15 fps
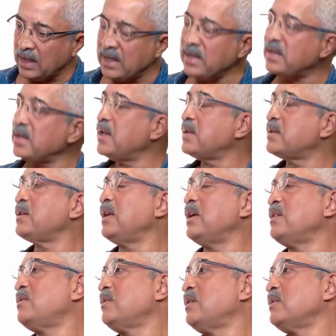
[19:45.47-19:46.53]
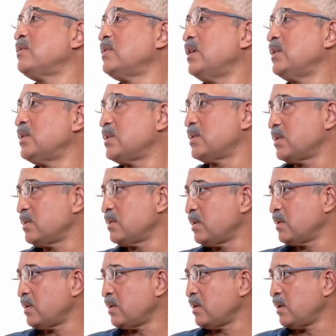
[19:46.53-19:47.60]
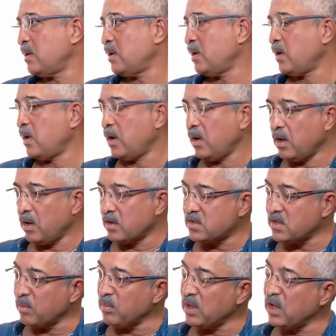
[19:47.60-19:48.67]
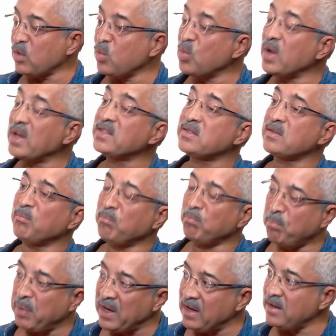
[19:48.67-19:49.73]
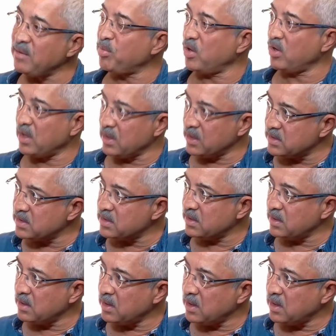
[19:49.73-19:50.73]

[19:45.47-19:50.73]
international aesthetic sense, somebody who has built products